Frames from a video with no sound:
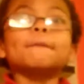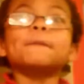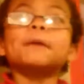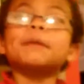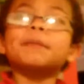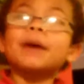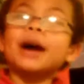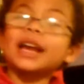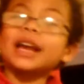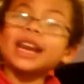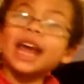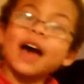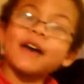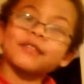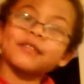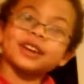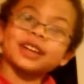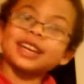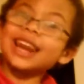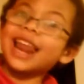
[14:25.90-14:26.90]
we might
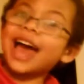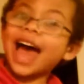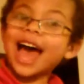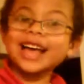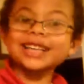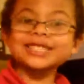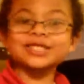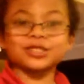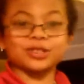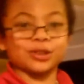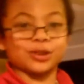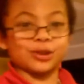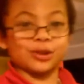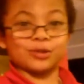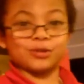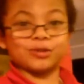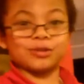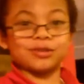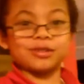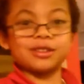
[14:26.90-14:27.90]
have a class
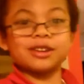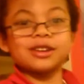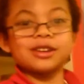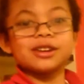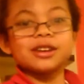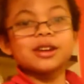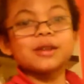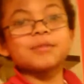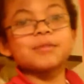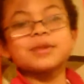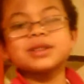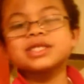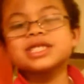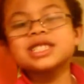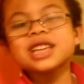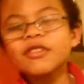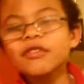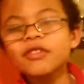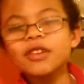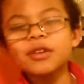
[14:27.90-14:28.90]
soon, but
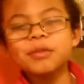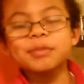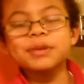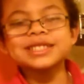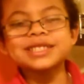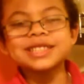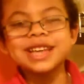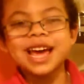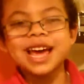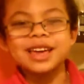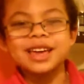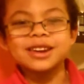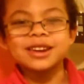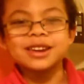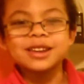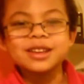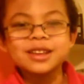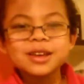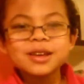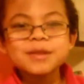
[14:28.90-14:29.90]
just for
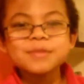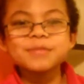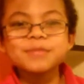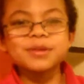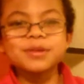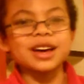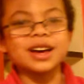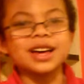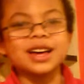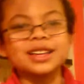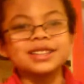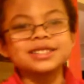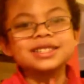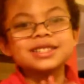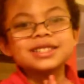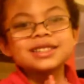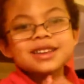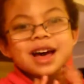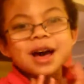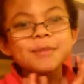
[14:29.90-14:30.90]
pretend
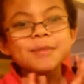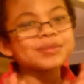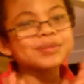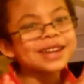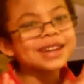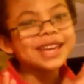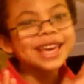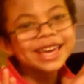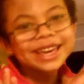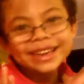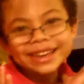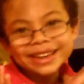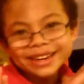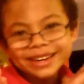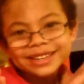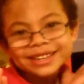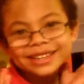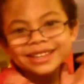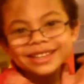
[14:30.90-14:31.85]
because I'm playing.